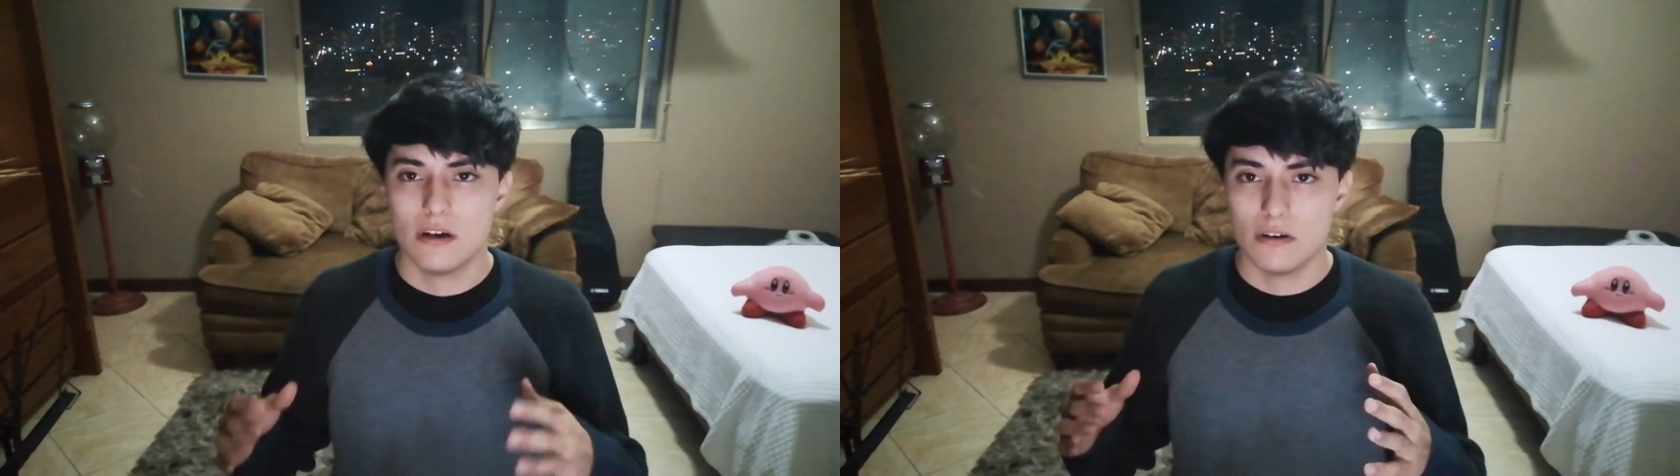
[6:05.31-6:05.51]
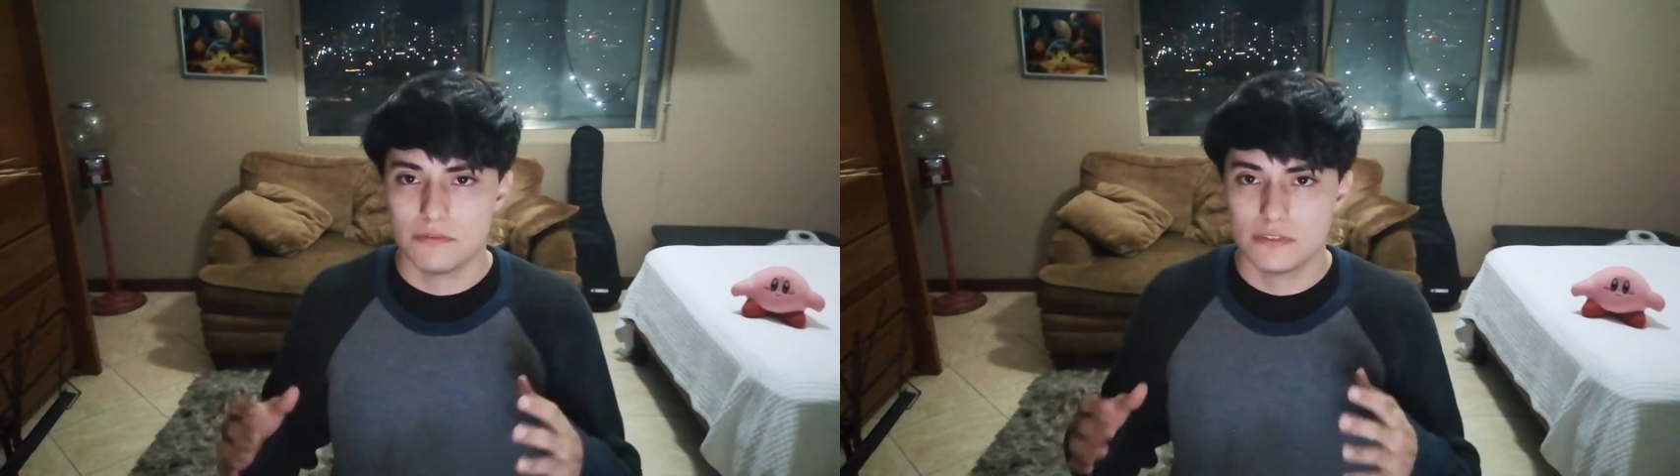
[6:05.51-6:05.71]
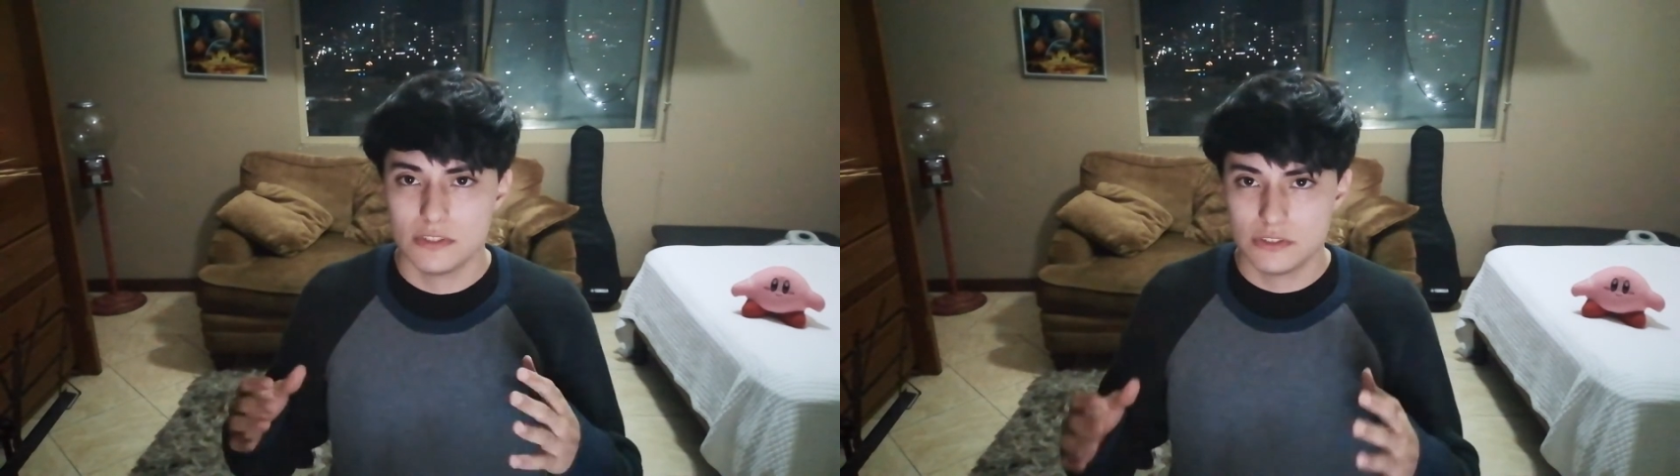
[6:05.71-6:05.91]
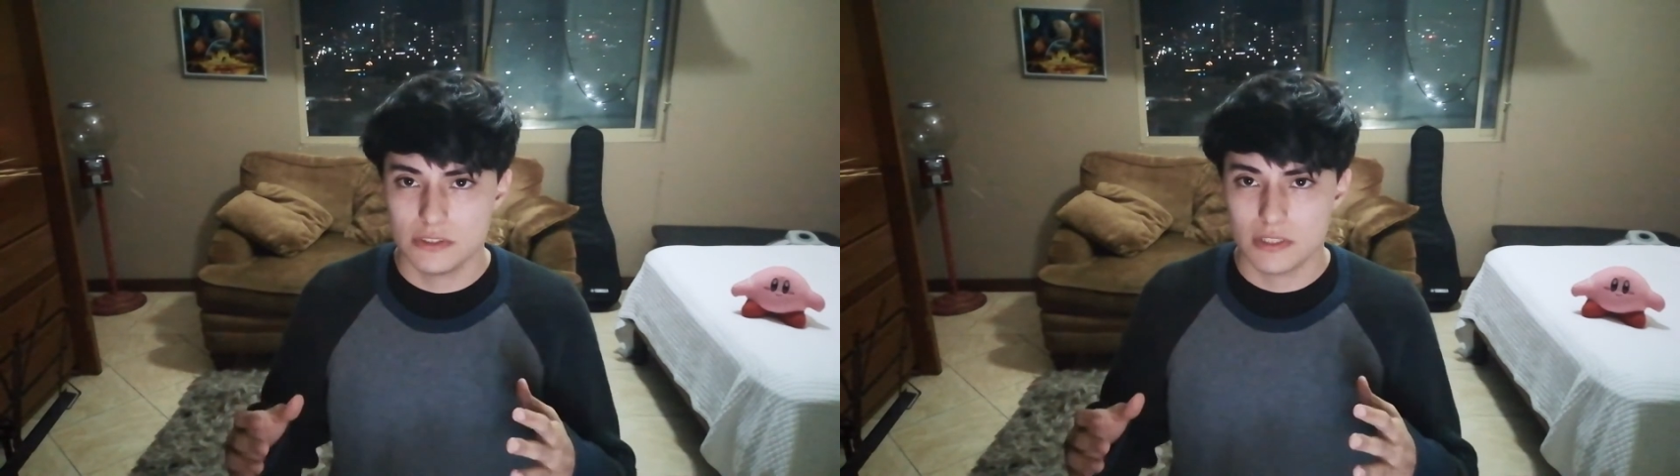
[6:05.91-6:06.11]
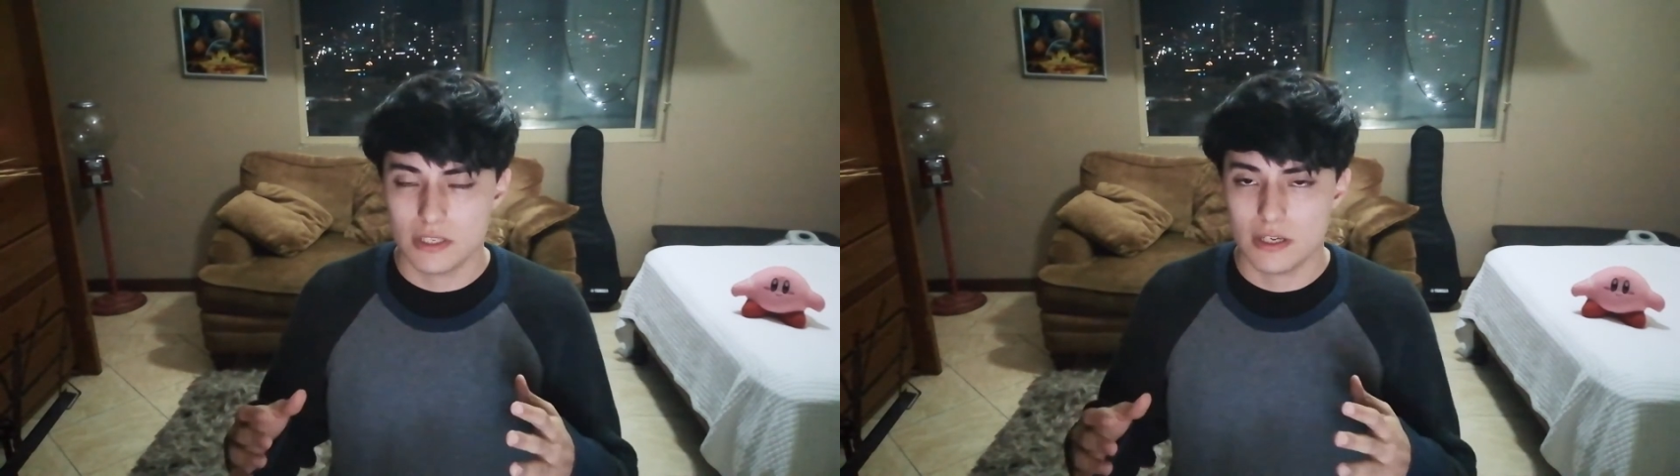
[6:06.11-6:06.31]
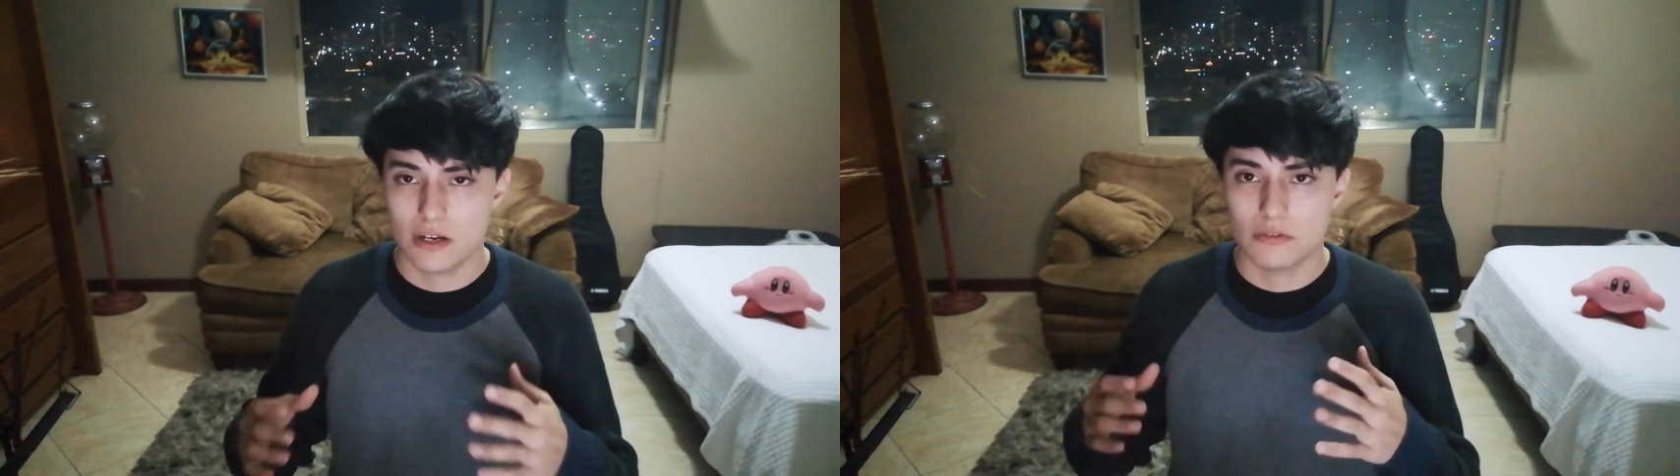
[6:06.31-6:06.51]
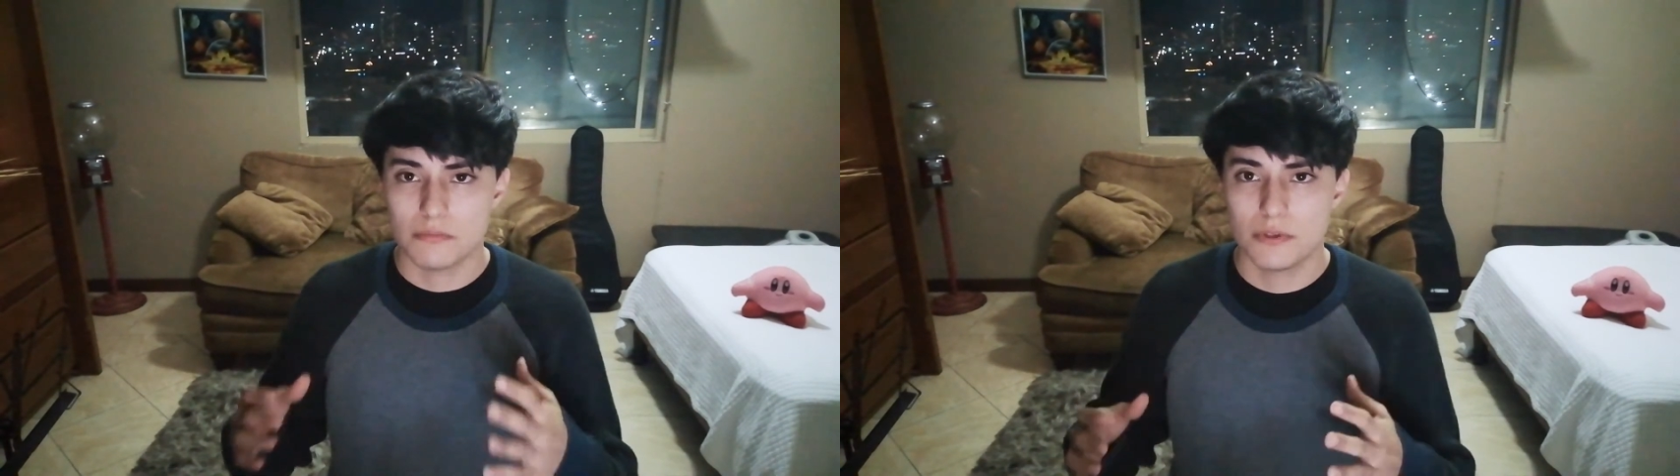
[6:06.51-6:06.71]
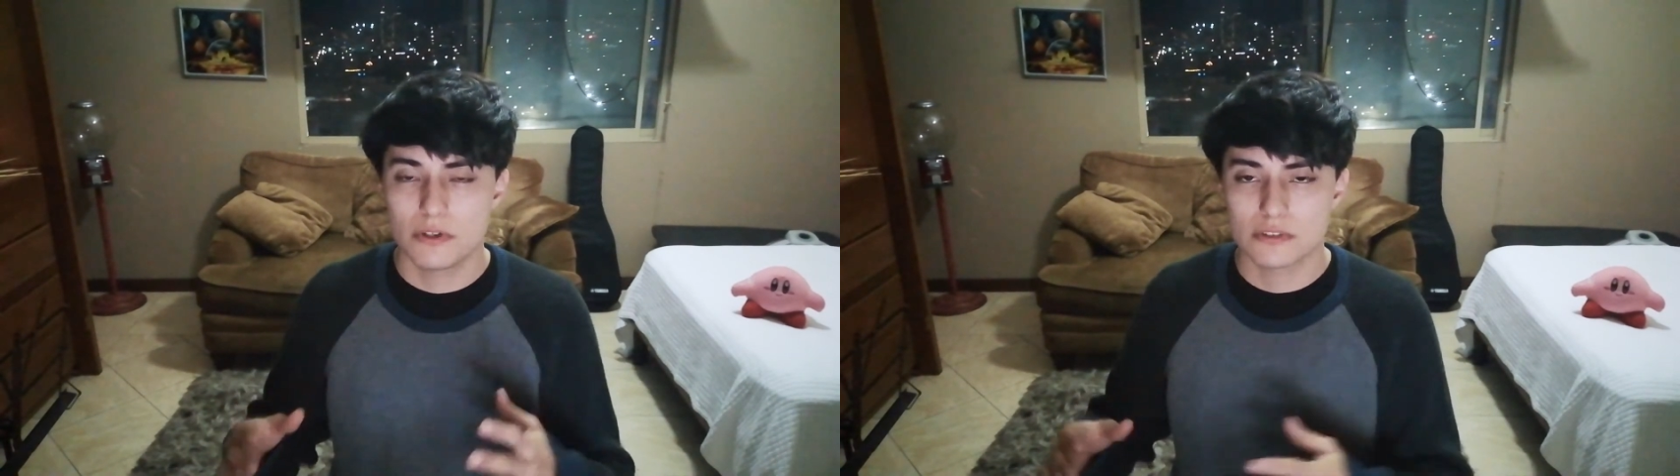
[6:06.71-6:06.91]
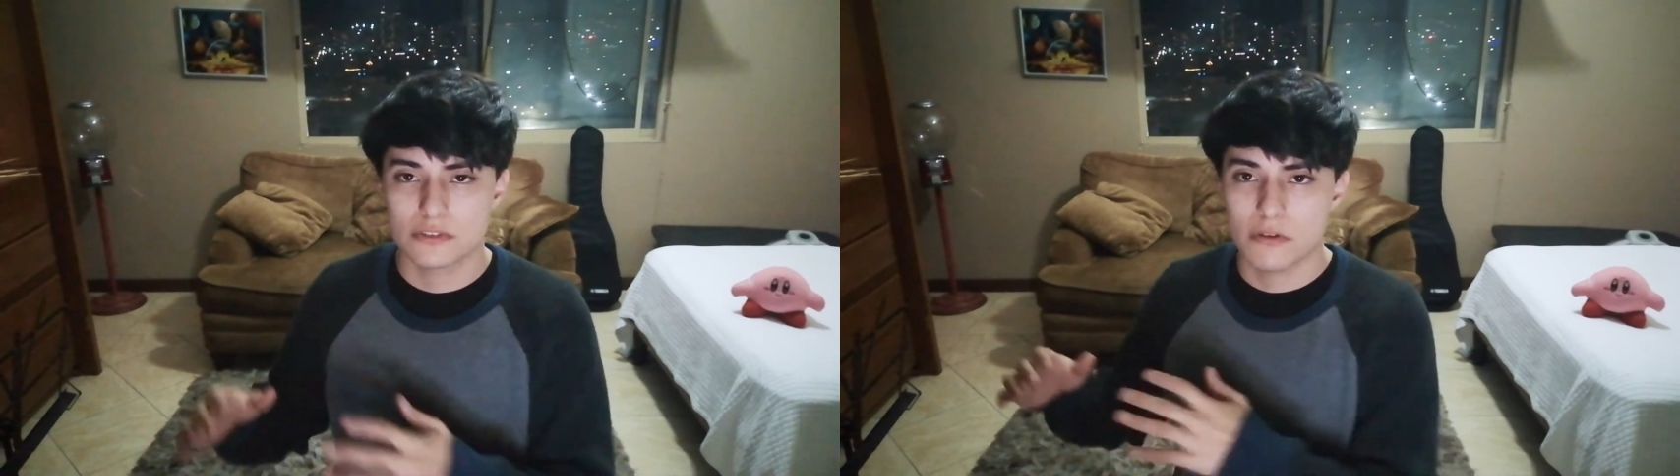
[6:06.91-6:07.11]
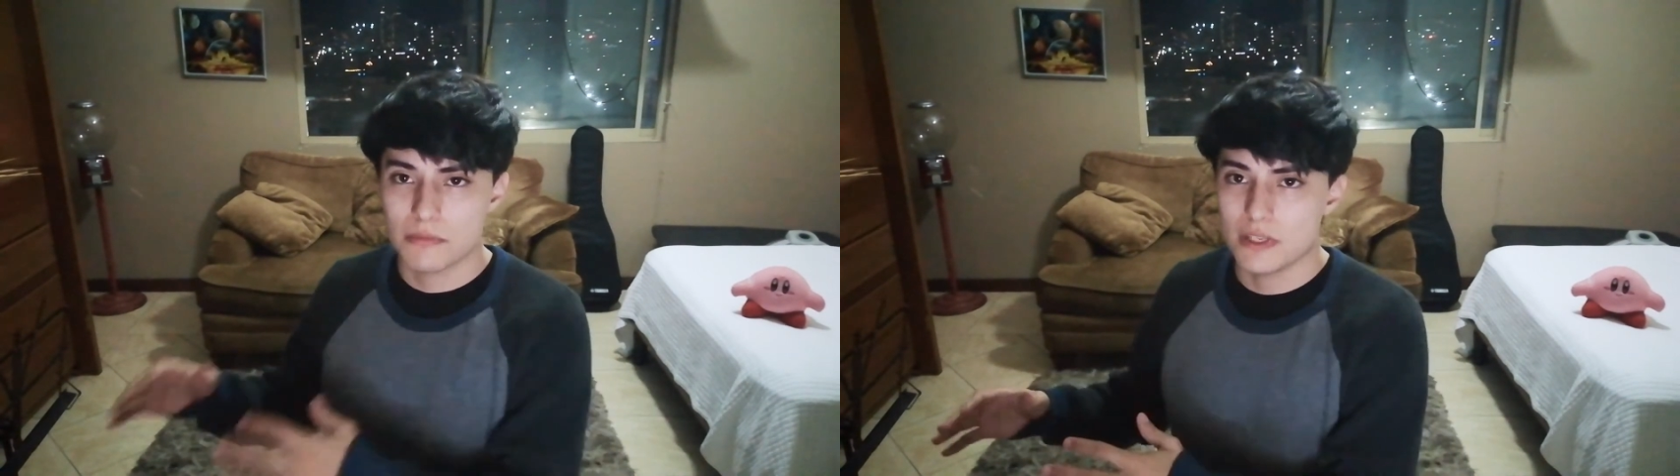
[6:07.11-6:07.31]
of teaching a computer
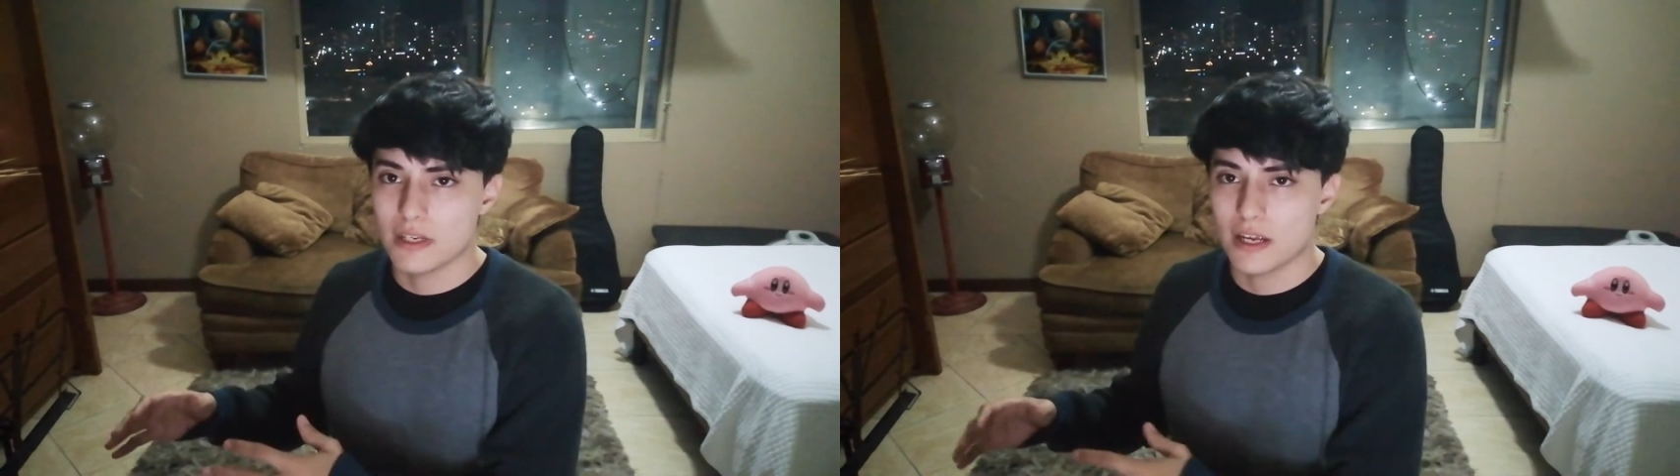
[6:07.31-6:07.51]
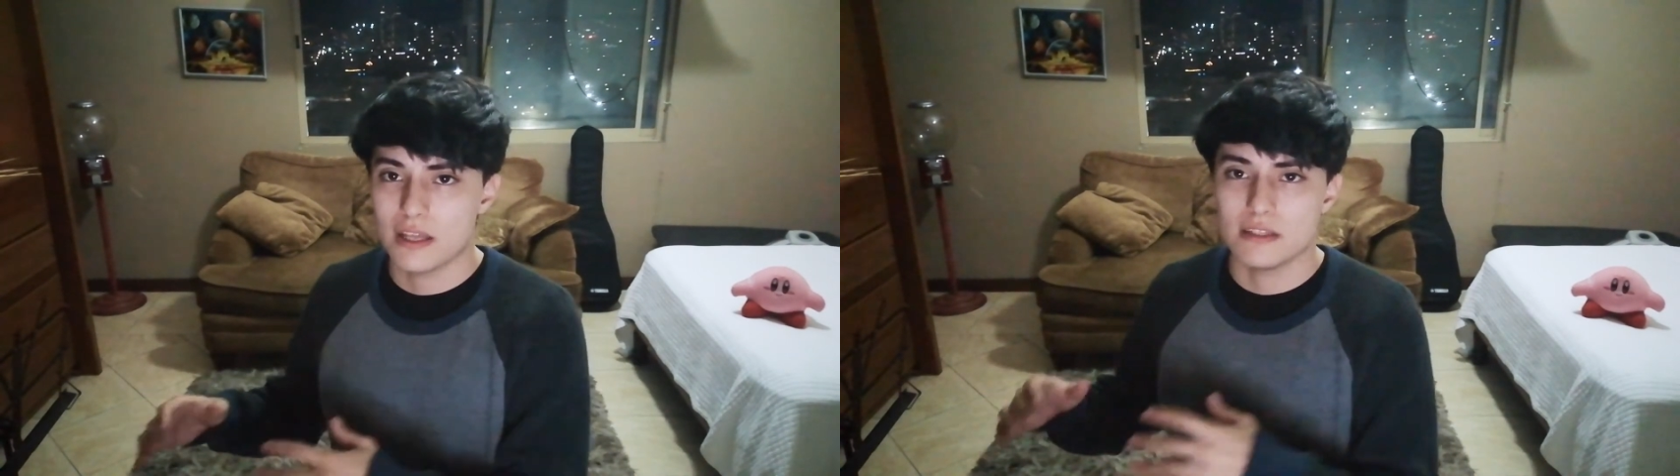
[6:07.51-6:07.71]
something